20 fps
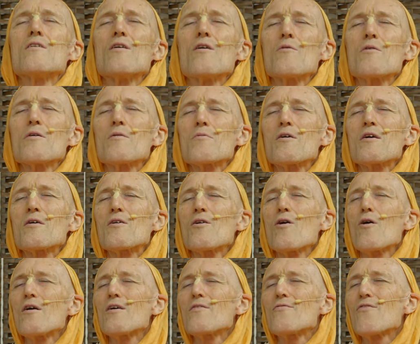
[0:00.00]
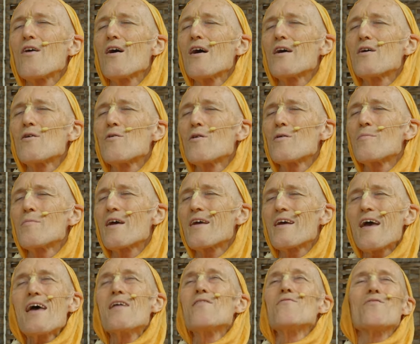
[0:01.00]
or we, we glorify, or we
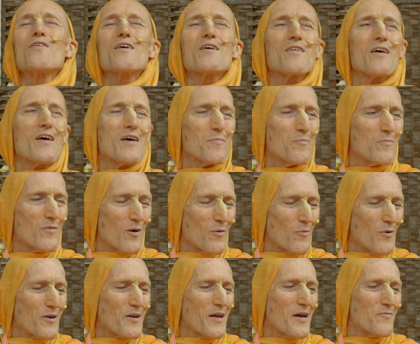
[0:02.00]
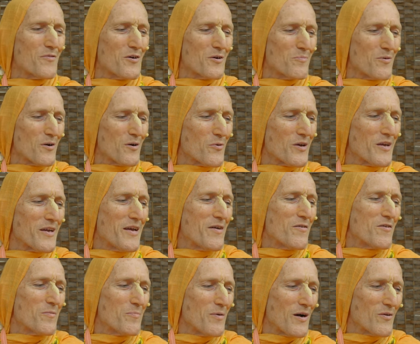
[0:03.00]
may envy them, or whatever, we
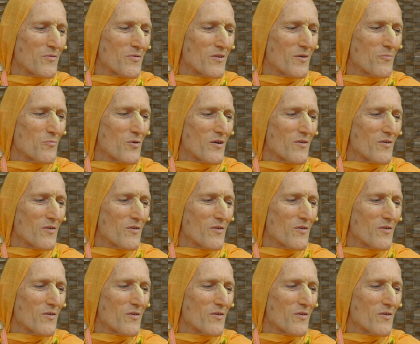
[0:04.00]
hear about them.